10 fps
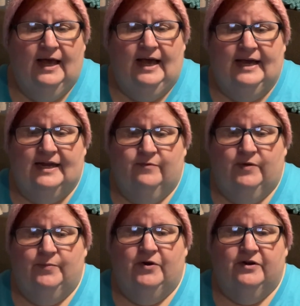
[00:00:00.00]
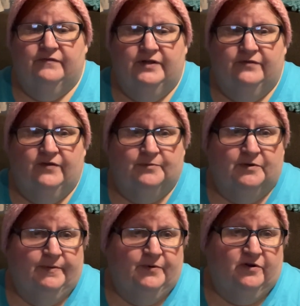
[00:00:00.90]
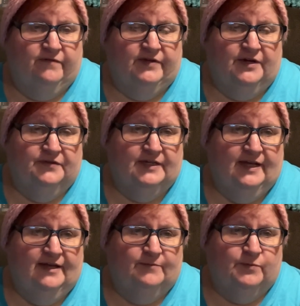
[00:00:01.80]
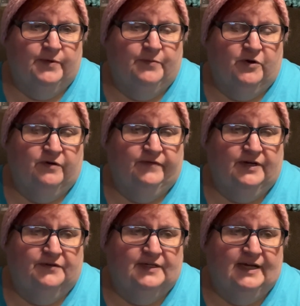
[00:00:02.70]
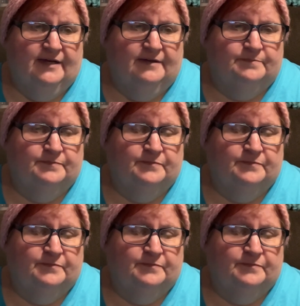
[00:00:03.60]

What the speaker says: I gotta be part of it. If I'm gonna be part of it all the time, I'm gonna be part of it all the time.